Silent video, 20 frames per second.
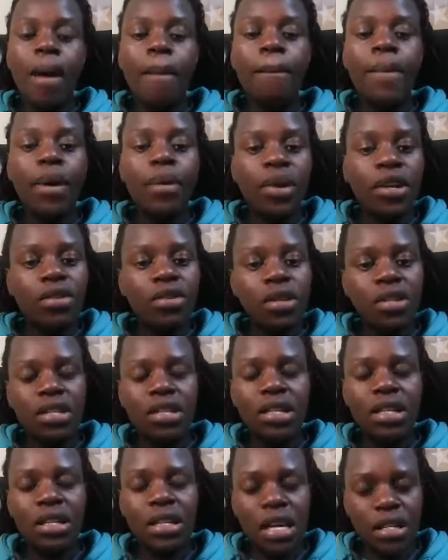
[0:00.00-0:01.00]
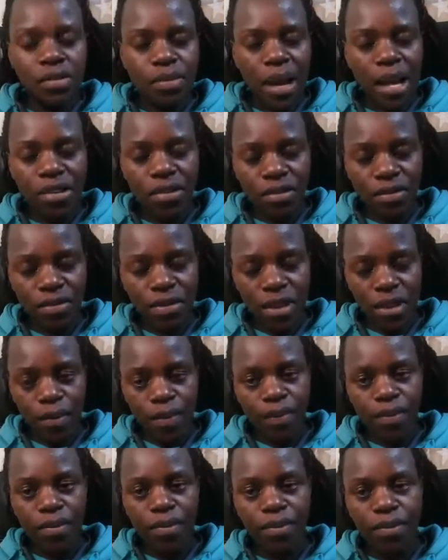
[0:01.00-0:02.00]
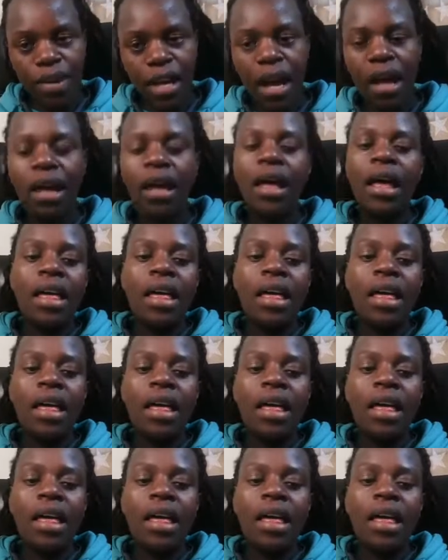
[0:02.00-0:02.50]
but we don't need as much of them. Yeah.